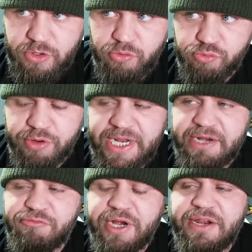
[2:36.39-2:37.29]

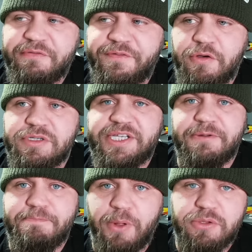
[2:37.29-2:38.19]
really reinforcing
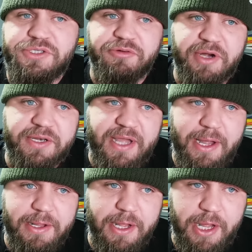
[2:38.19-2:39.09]
and bolstering
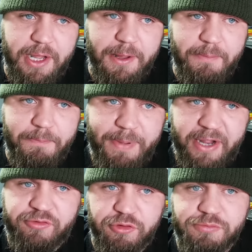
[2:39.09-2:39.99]
that um,
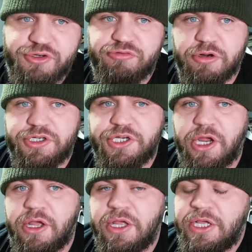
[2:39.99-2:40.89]
backroom
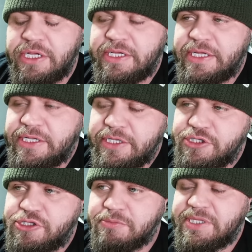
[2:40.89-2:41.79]
structure,
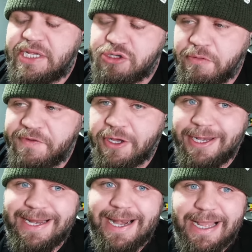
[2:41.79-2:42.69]
something that's hopefully going
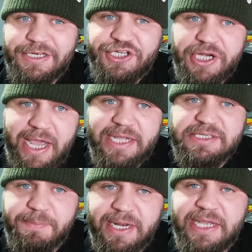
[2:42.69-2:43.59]
to enhance United's
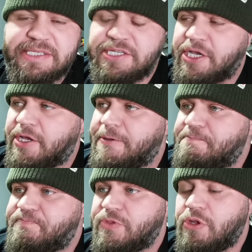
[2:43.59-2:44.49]
ability to
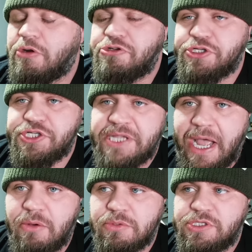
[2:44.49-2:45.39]
not just
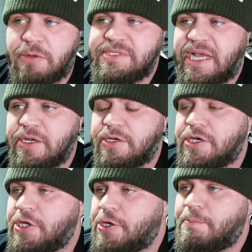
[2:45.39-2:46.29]
scout top talent,
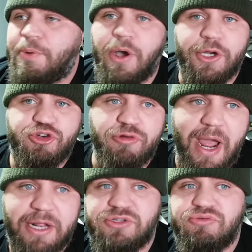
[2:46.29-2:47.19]
but
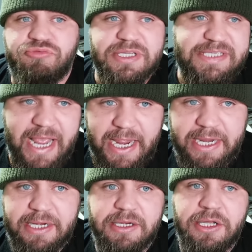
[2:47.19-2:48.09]
attract,
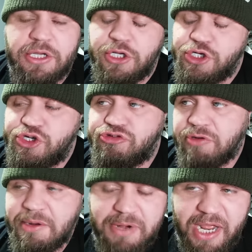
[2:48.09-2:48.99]
retain,
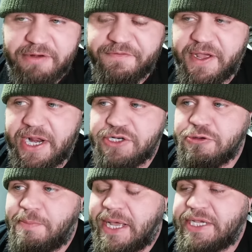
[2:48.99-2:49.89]
streamline the
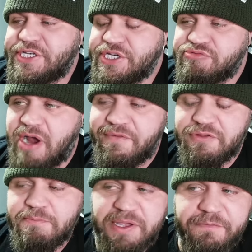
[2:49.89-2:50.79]
financial packages rather
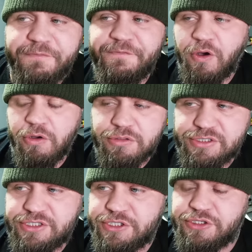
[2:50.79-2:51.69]
than being
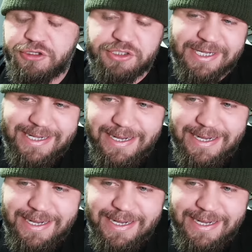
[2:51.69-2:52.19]
forced to just